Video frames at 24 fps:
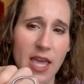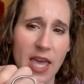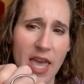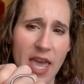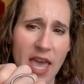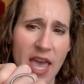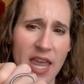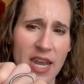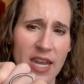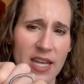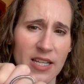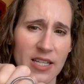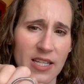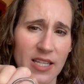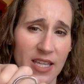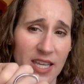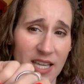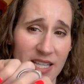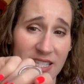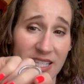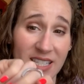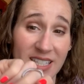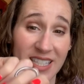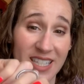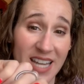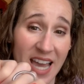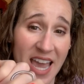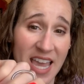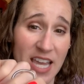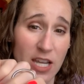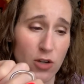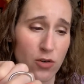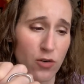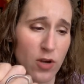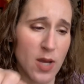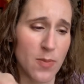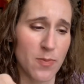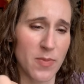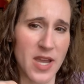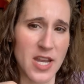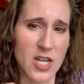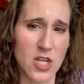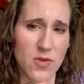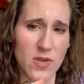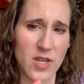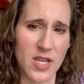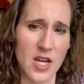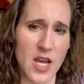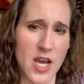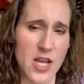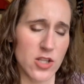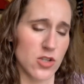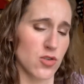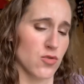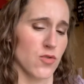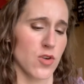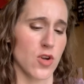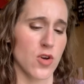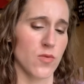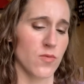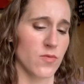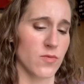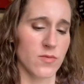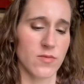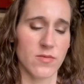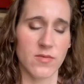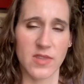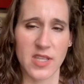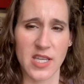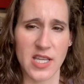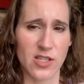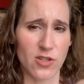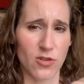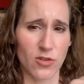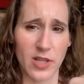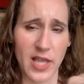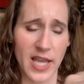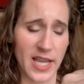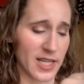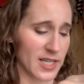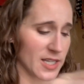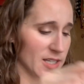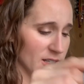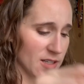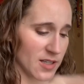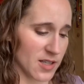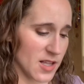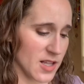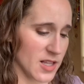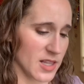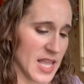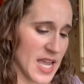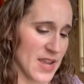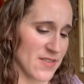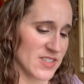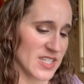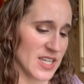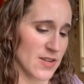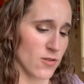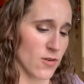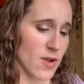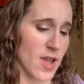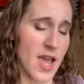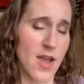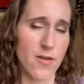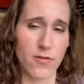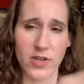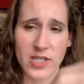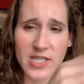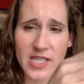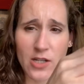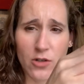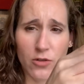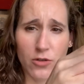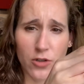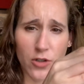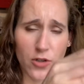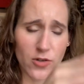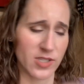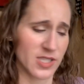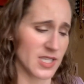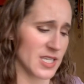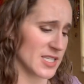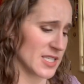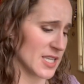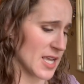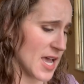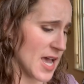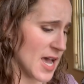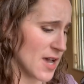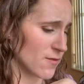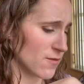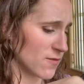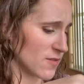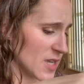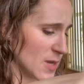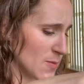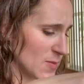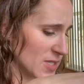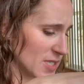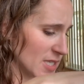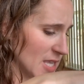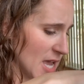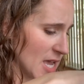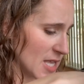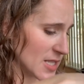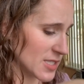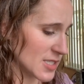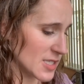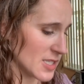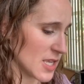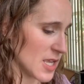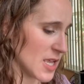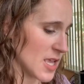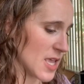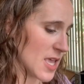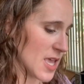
and it gets a tight grip, and you can unscrew. These are like a lifesaver. Every single nurse needs to have hemostats.